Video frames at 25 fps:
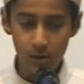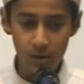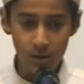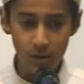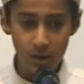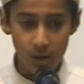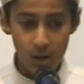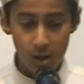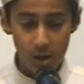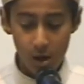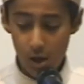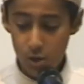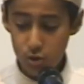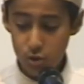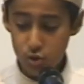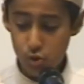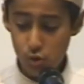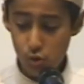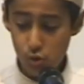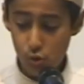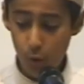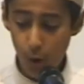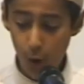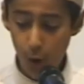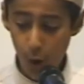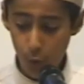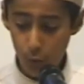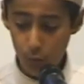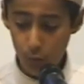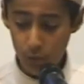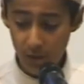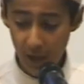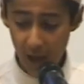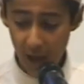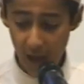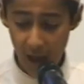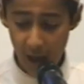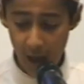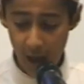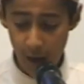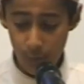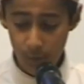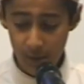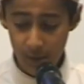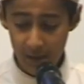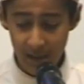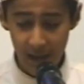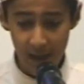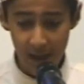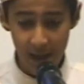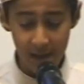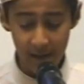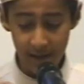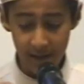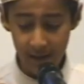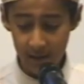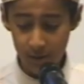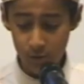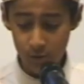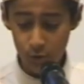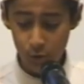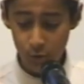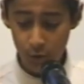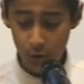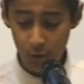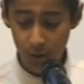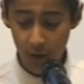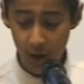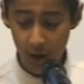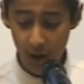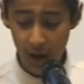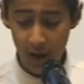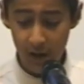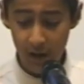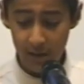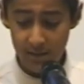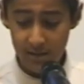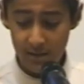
as you hold our wilayah in your heart,